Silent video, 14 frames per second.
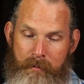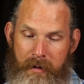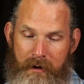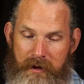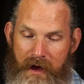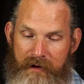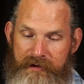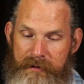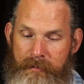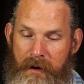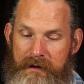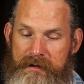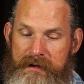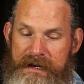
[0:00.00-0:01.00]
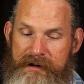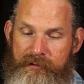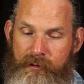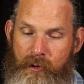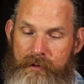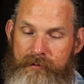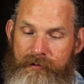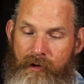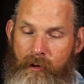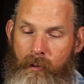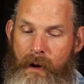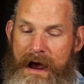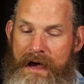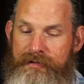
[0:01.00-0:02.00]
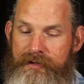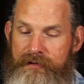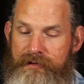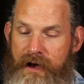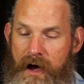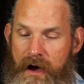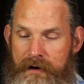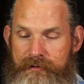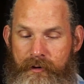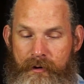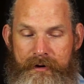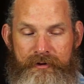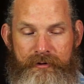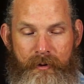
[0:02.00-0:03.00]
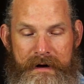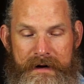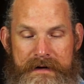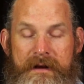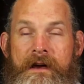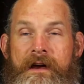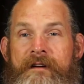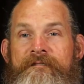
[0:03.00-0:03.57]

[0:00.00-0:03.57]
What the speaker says: beloved, but leave room for the wrath of God, for it is written,